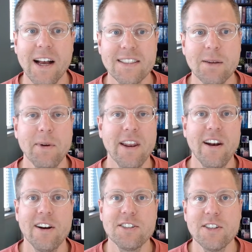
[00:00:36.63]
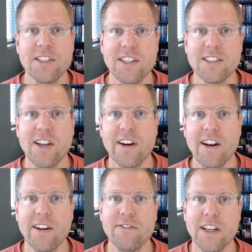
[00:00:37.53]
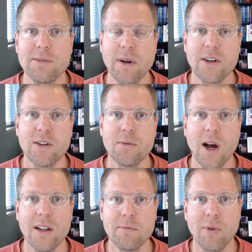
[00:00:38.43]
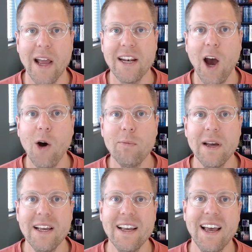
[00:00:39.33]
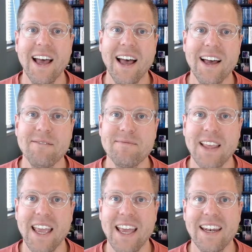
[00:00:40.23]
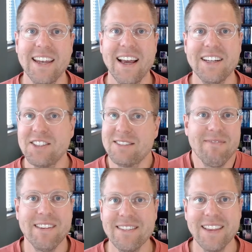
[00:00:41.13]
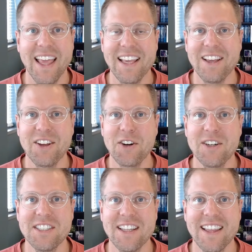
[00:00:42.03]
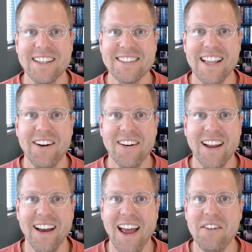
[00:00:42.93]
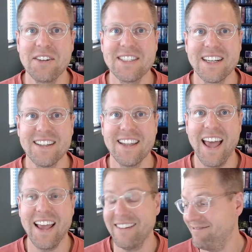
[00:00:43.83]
Somebody in our church here started a Facebook group called Bright Hope just laying encouraging things down every single day.